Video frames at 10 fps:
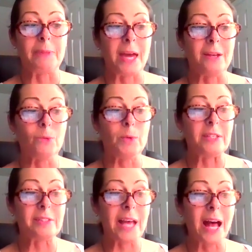that we
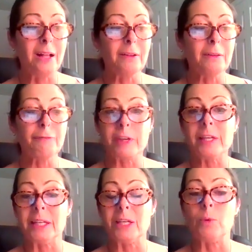sell feeling.